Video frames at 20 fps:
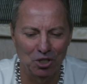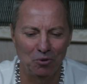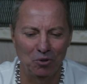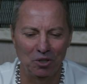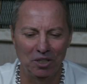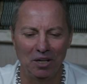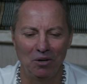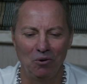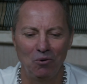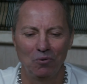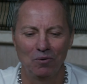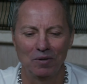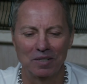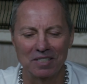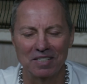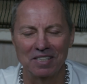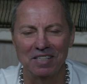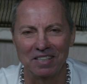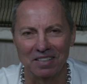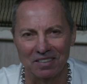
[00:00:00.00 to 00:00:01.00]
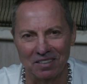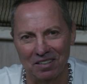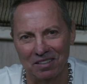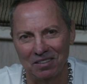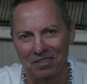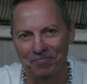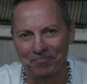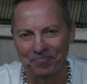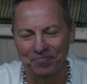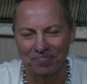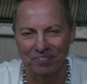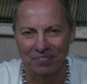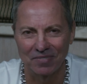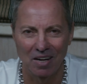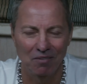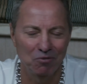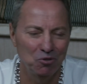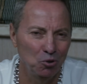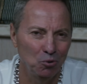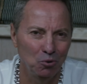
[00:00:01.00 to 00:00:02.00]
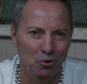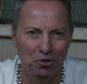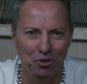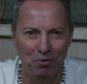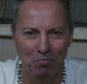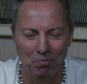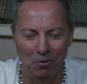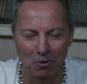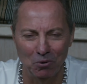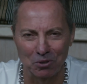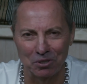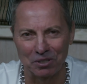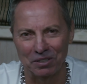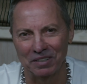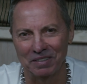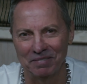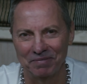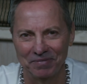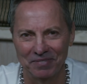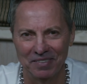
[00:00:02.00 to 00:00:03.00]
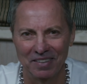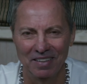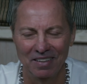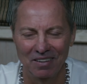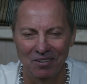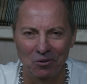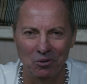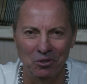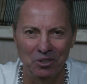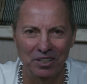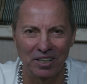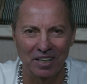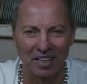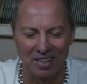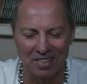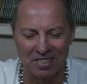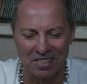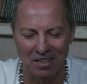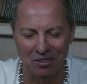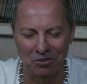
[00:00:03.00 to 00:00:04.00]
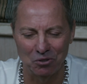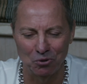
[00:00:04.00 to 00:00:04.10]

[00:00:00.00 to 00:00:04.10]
So what did he do? And everything is very simple.